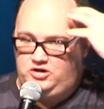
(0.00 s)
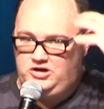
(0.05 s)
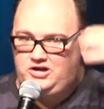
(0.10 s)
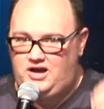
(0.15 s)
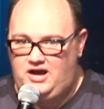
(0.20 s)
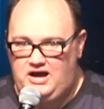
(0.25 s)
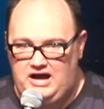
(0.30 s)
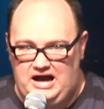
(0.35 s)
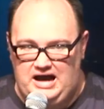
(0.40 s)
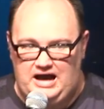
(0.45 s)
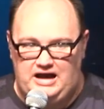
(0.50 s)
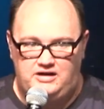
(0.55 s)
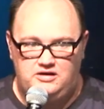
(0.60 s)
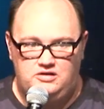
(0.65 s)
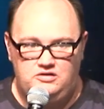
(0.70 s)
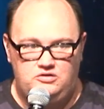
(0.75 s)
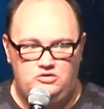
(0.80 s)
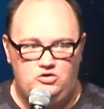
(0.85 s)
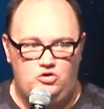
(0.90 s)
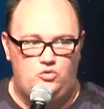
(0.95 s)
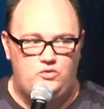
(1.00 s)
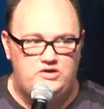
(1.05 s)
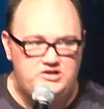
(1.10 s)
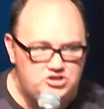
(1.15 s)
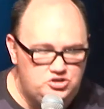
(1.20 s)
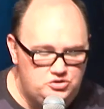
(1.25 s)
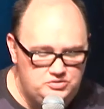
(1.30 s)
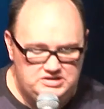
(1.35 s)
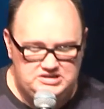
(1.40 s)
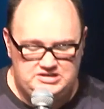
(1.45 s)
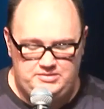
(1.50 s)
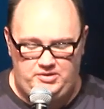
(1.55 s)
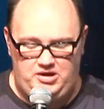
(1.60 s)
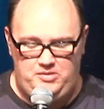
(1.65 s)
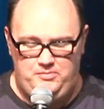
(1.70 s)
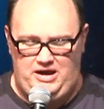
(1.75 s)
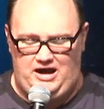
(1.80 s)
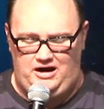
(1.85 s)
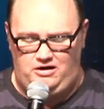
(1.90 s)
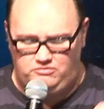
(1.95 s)
on your heart, always doing something
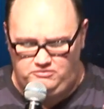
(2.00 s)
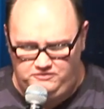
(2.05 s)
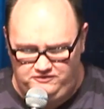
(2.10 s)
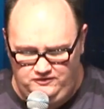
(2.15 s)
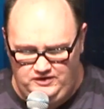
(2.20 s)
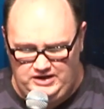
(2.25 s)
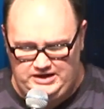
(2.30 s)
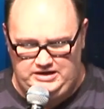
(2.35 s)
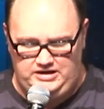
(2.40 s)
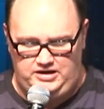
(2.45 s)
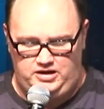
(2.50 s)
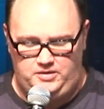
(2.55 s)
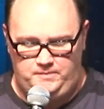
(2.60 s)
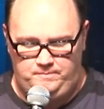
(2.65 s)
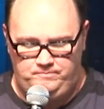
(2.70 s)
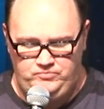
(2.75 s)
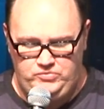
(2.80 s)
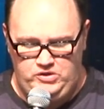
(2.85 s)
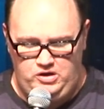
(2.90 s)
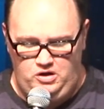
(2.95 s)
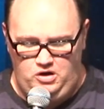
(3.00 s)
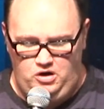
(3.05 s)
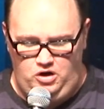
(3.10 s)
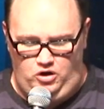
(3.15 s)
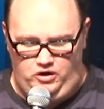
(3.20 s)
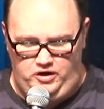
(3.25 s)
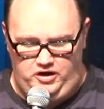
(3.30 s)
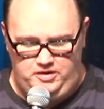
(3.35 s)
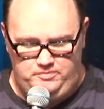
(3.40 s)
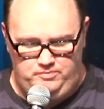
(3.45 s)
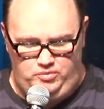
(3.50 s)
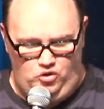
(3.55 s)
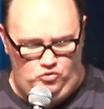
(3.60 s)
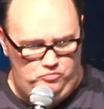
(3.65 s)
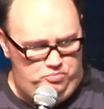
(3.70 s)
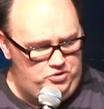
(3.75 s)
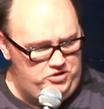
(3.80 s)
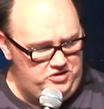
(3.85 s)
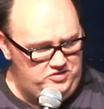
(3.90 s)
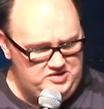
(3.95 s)
about it, reflecting on it. Paul
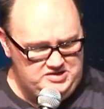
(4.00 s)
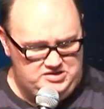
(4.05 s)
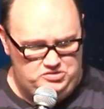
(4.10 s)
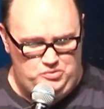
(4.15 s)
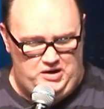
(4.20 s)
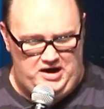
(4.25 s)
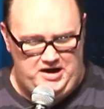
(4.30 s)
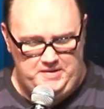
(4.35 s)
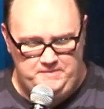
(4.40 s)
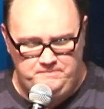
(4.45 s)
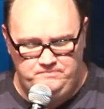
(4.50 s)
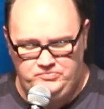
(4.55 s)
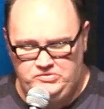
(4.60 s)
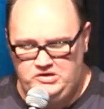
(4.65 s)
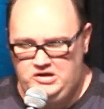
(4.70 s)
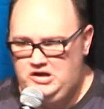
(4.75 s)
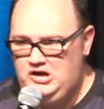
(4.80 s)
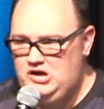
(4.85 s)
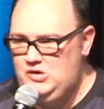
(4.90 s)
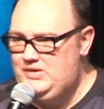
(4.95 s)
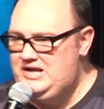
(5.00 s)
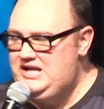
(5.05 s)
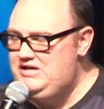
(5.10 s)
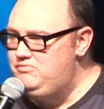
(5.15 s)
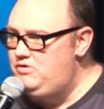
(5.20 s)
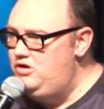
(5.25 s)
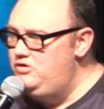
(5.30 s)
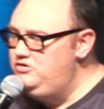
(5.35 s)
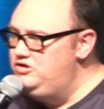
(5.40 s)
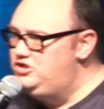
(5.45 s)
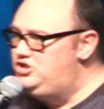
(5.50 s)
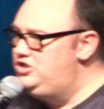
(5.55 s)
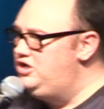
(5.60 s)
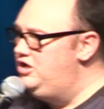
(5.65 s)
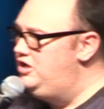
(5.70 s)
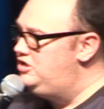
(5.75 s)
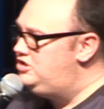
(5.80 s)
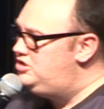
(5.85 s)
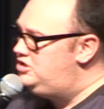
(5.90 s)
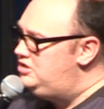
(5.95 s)
put it this way when he wrote the
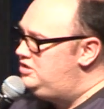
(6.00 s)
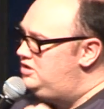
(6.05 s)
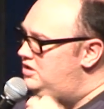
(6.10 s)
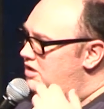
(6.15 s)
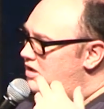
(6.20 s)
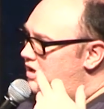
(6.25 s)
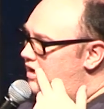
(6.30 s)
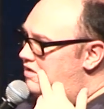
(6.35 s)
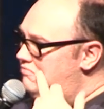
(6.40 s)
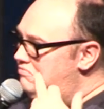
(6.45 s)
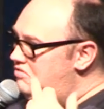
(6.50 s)
church uh,